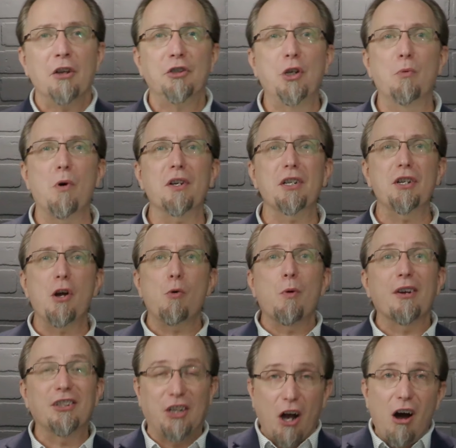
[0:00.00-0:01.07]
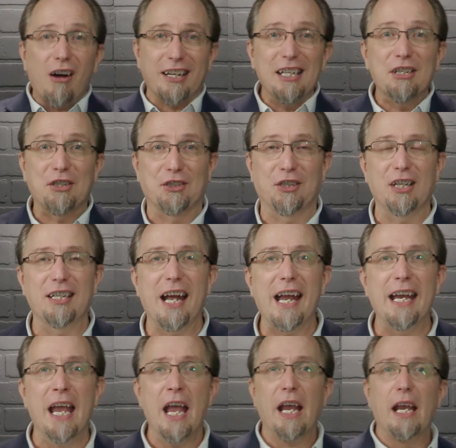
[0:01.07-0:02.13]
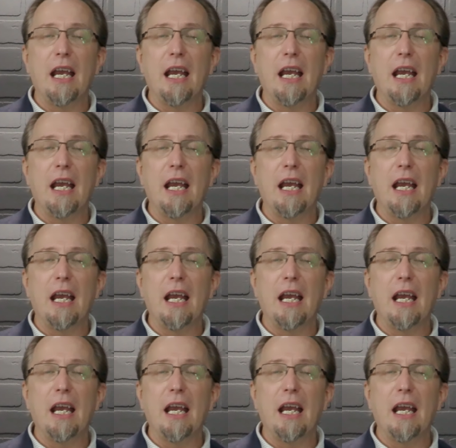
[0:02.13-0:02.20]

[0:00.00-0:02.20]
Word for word: You want to know where God is today?